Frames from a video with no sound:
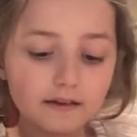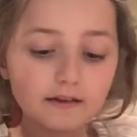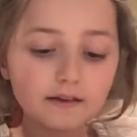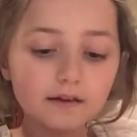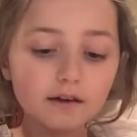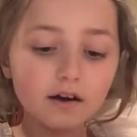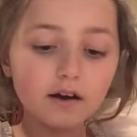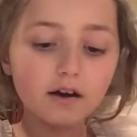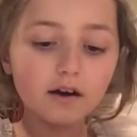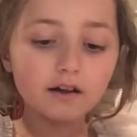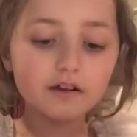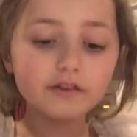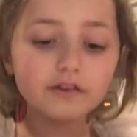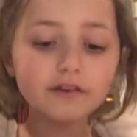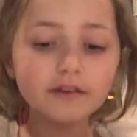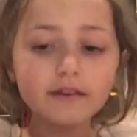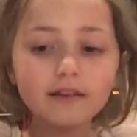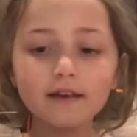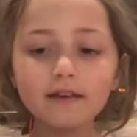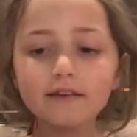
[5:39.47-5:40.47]
I'll
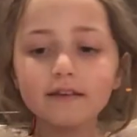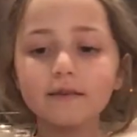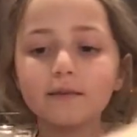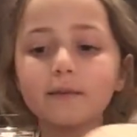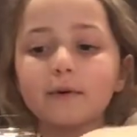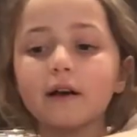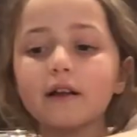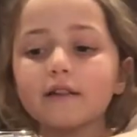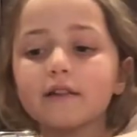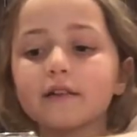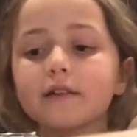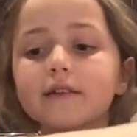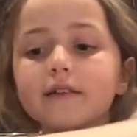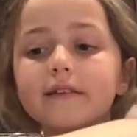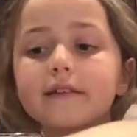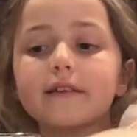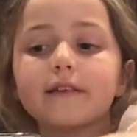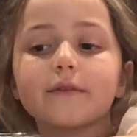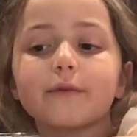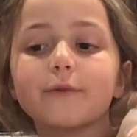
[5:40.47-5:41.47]
do this while
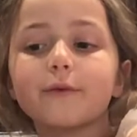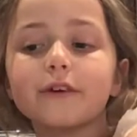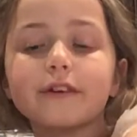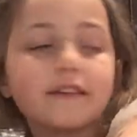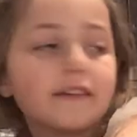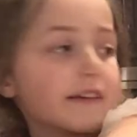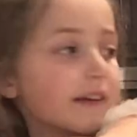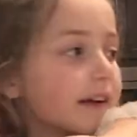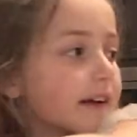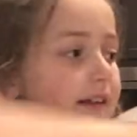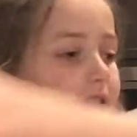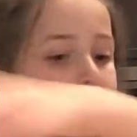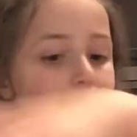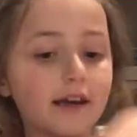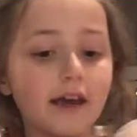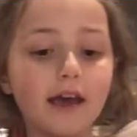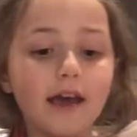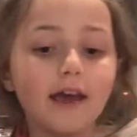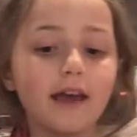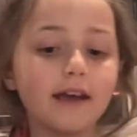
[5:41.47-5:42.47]
Lucas is whisking the
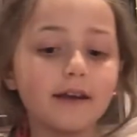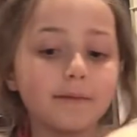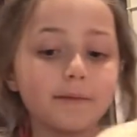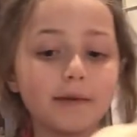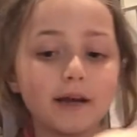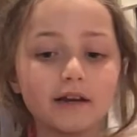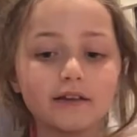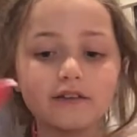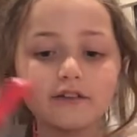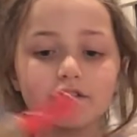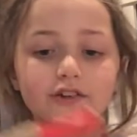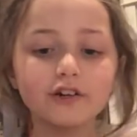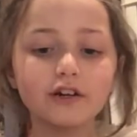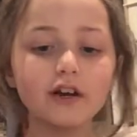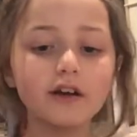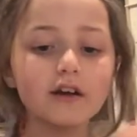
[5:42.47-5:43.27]
egg mixture.